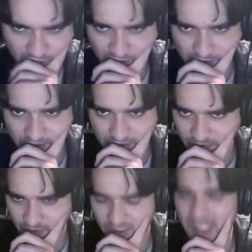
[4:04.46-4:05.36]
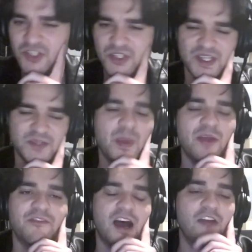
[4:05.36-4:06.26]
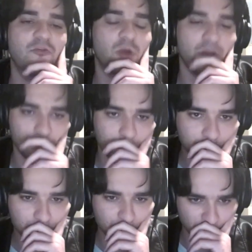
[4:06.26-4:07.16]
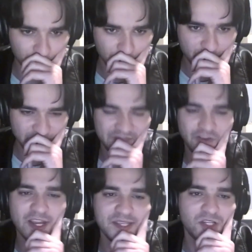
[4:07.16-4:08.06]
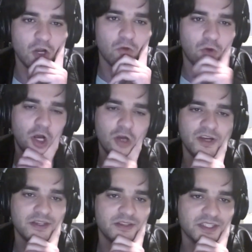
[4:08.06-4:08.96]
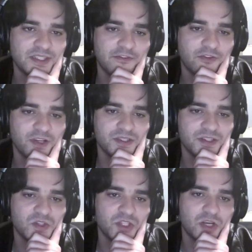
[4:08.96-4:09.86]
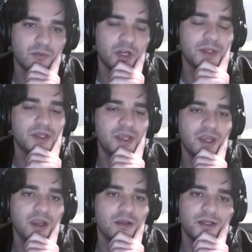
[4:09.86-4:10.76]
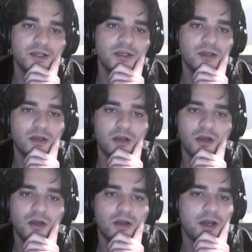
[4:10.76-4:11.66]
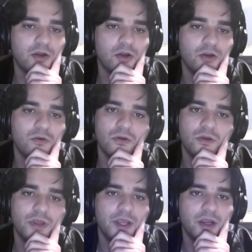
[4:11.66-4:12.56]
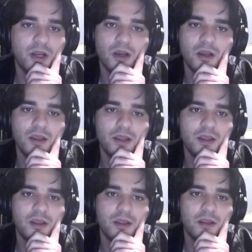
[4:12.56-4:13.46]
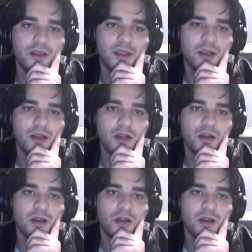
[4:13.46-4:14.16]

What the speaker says: the engine says made 5, but it's very easy to go wrong. Like, let's say for instance we start bringing the king, I don't know, here. They're